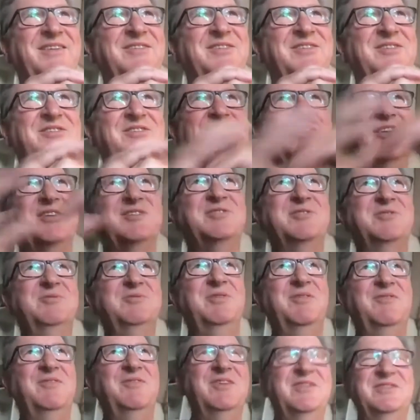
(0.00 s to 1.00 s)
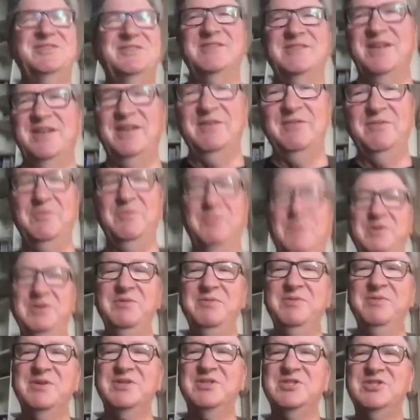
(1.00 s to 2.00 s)
just the two of us, and we
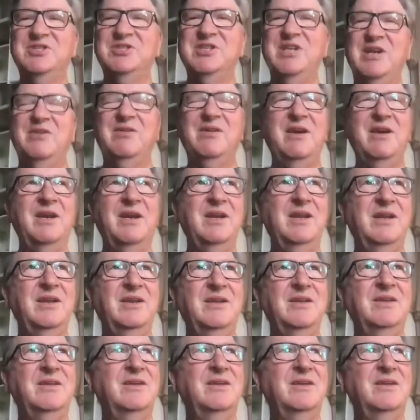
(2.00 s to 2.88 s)
were sharing